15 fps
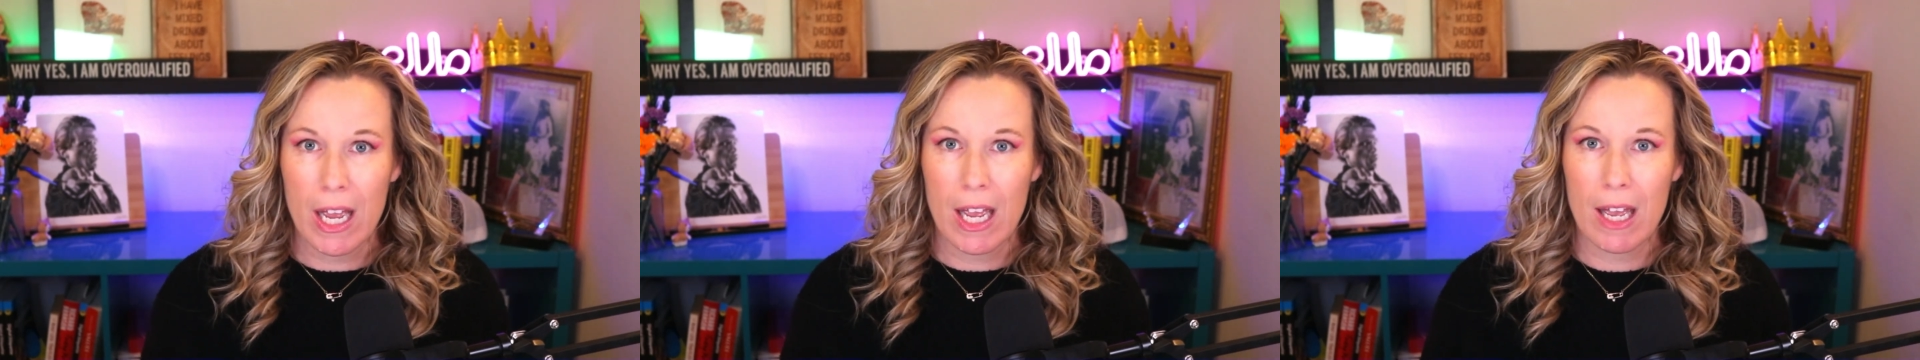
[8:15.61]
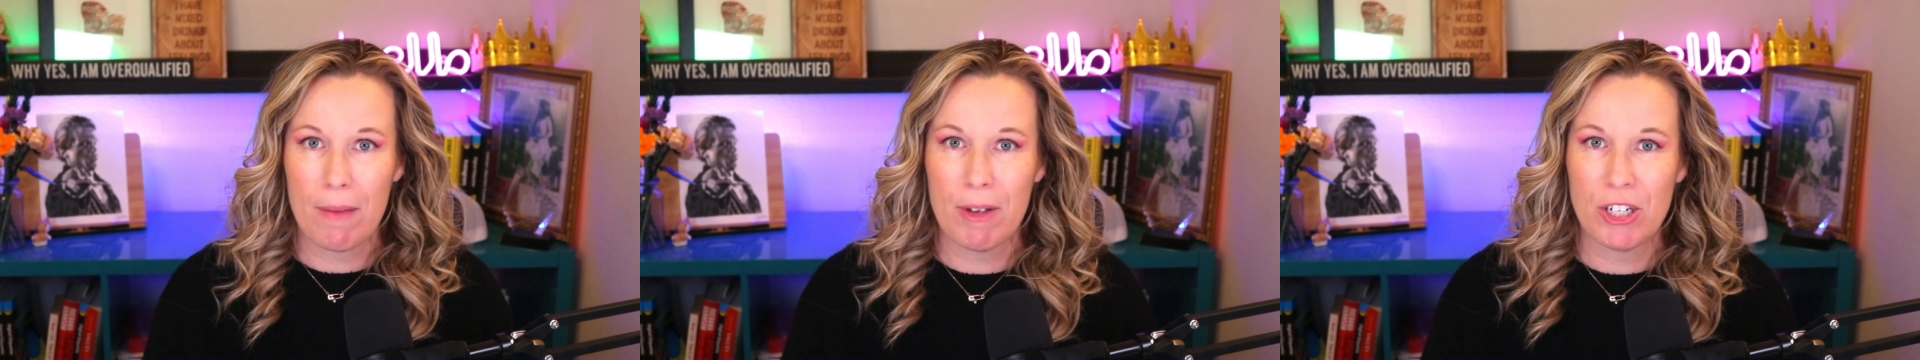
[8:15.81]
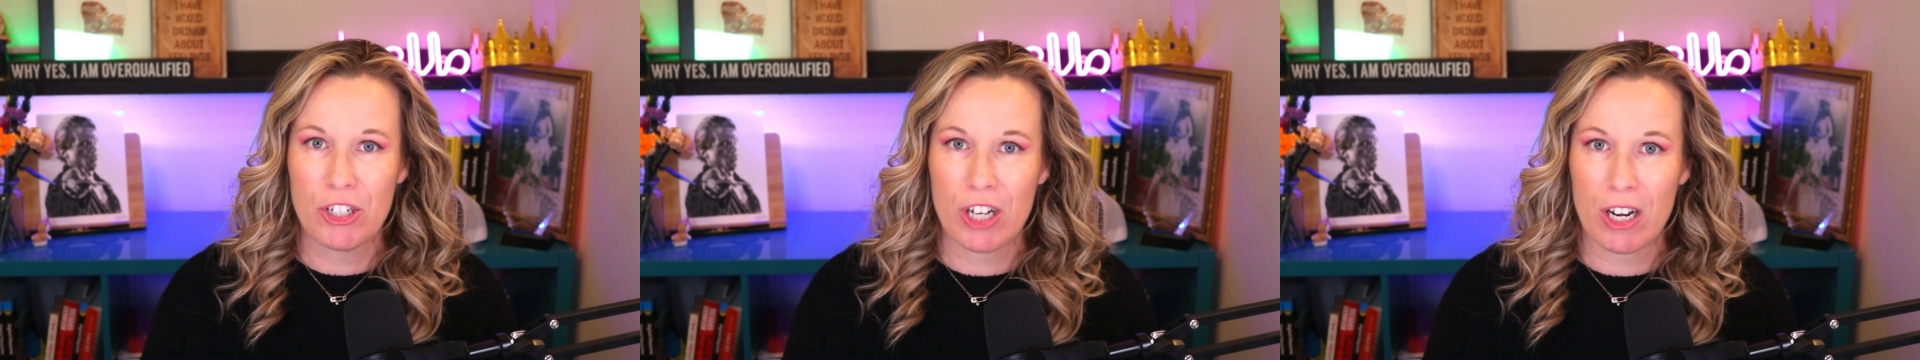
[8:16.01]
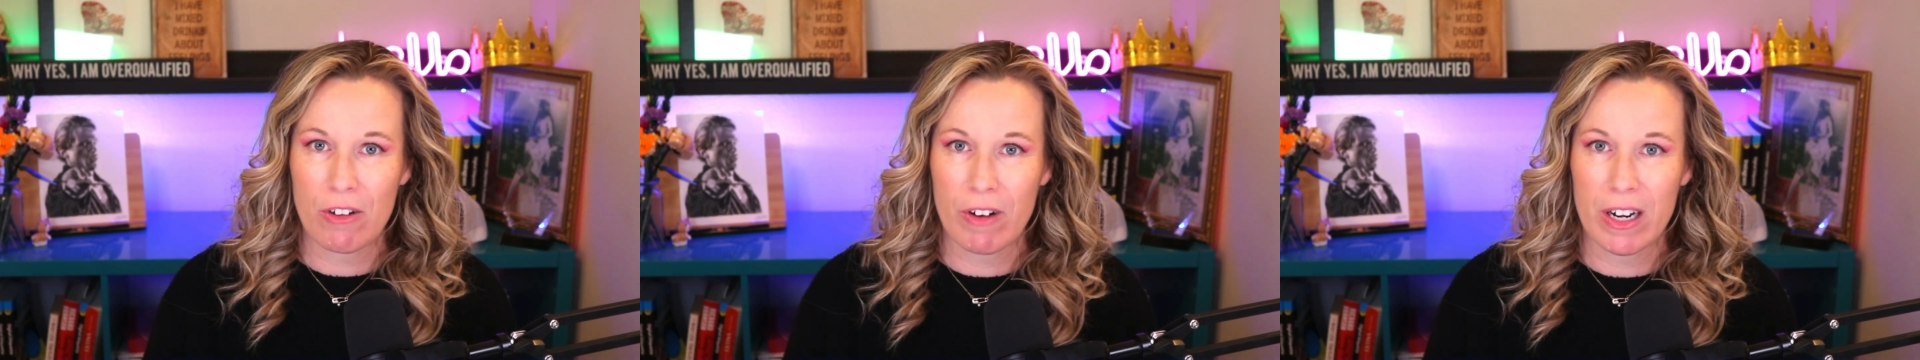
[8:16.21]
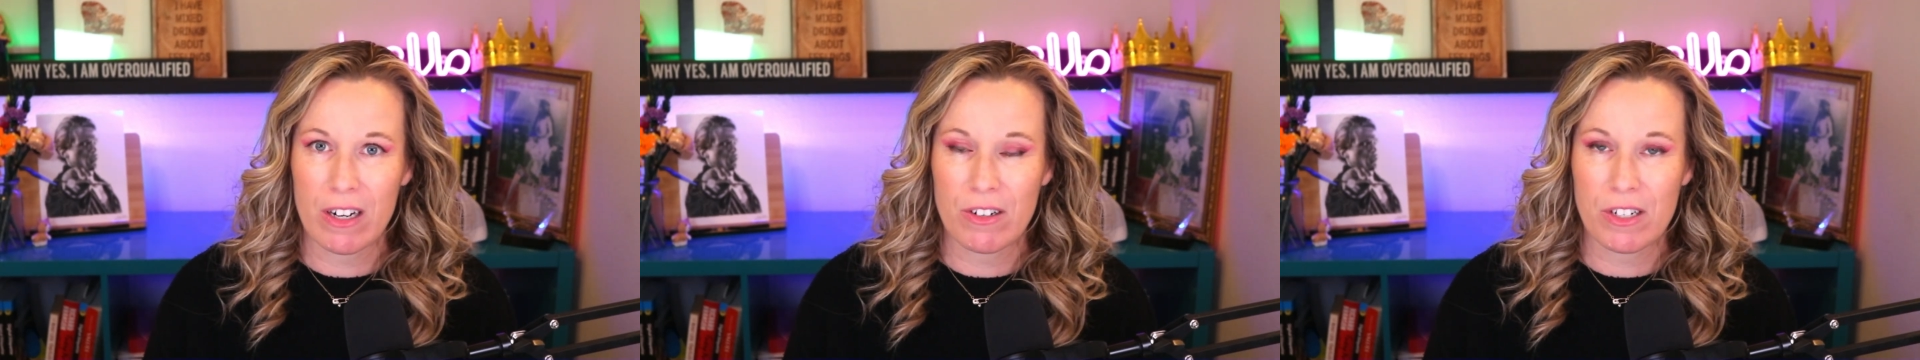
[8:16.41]
image
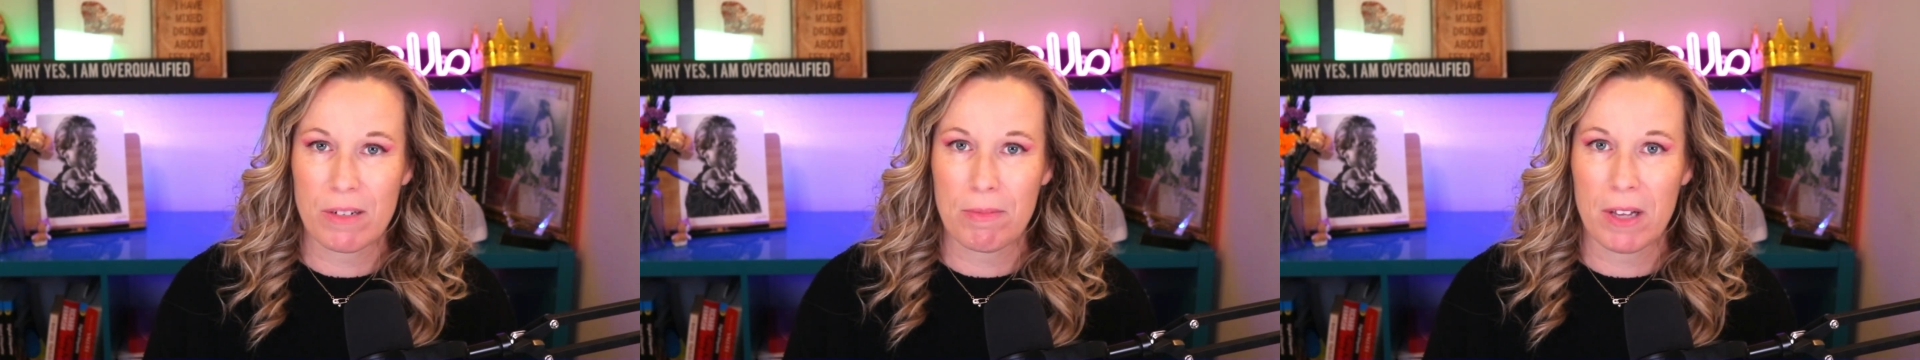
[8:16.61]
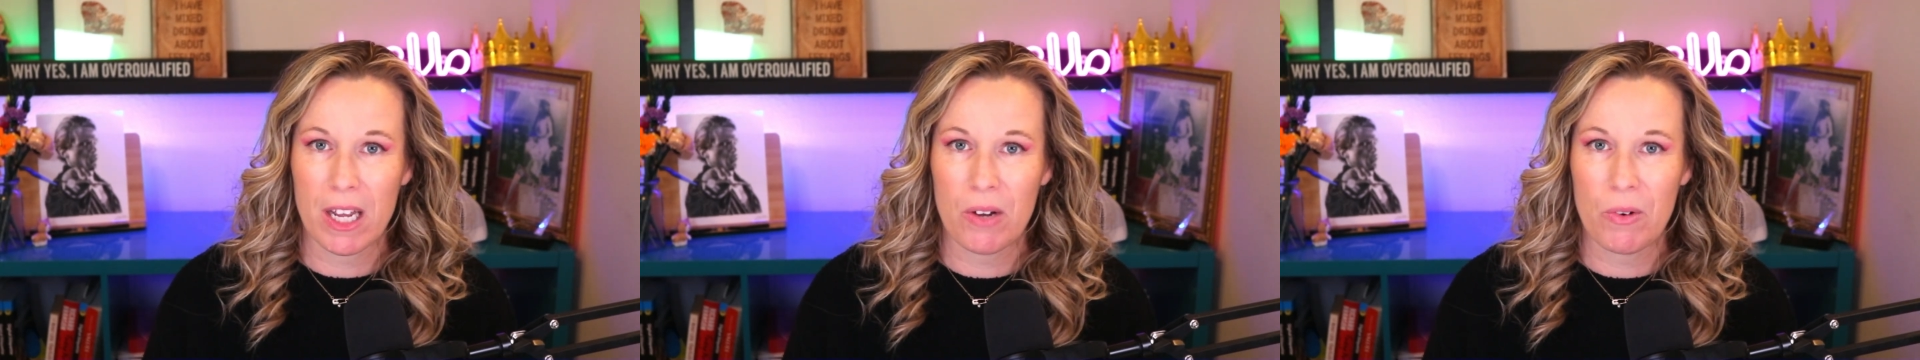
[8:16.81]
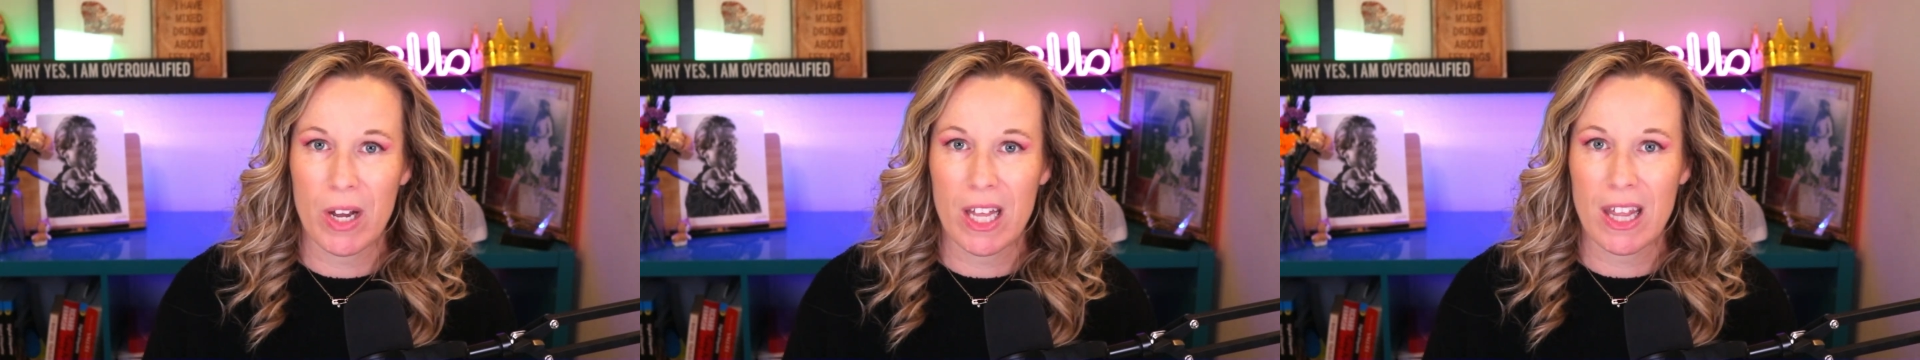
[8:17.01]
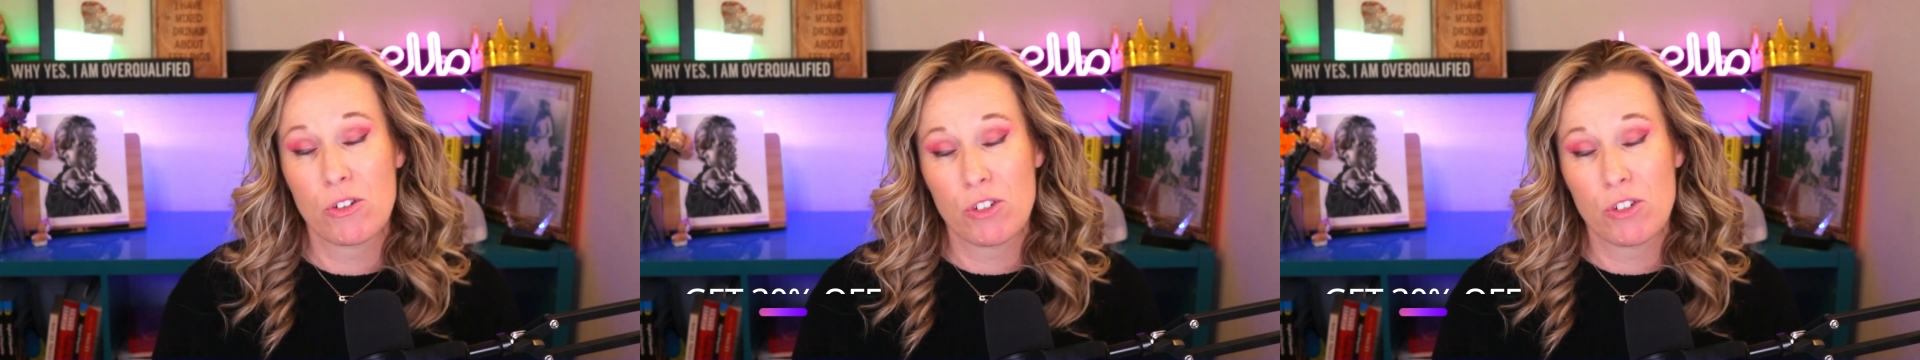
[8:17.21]
generators to play with.